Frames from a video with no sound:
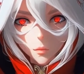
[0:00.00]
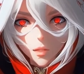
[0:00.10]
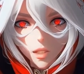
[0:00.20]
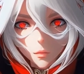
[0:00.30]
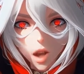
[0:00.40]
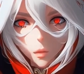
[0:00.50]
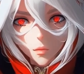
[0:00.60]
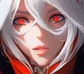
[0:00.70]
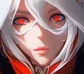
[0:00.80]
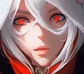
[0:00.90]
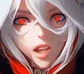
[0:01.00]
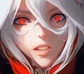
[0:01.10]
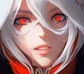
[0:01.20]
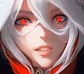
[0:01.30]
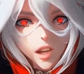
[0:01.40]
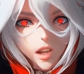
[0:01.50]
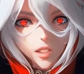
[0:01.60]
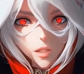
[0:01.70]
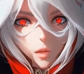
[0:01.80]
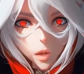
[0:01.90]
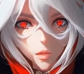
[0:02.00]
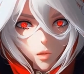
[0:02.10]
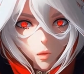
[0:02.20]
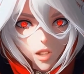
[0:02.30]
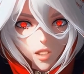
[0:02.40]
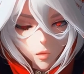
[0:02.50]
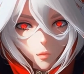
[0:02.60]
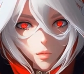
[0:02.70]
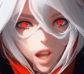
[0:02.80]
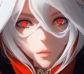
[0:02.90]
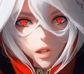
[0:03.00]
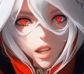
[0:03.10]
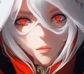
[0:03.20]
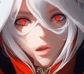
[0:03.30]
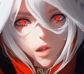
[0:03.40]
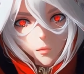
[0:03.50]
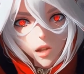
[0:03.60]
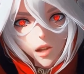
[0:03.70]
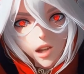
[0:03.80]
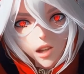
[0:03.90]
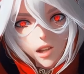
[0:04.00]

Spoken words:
but somehow I feel blessed to be able to witness what was happening in front of me.